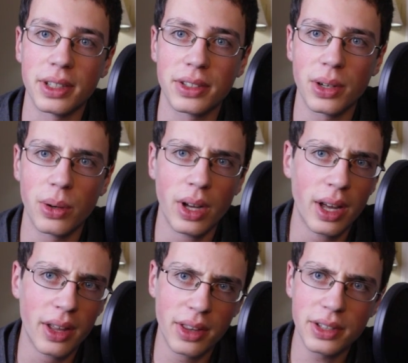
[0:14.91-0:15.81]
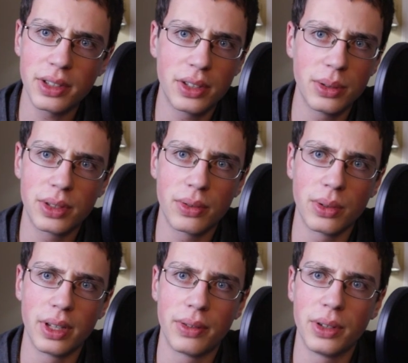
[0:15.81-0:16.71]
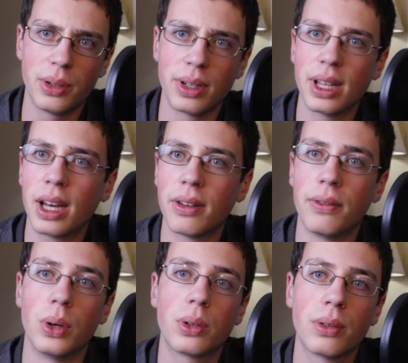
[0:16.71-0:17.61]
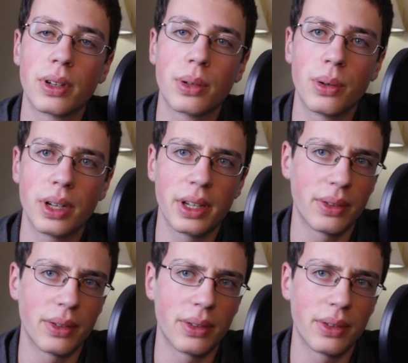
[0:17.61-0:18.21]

So this is useful if you do a lot of vocal recording,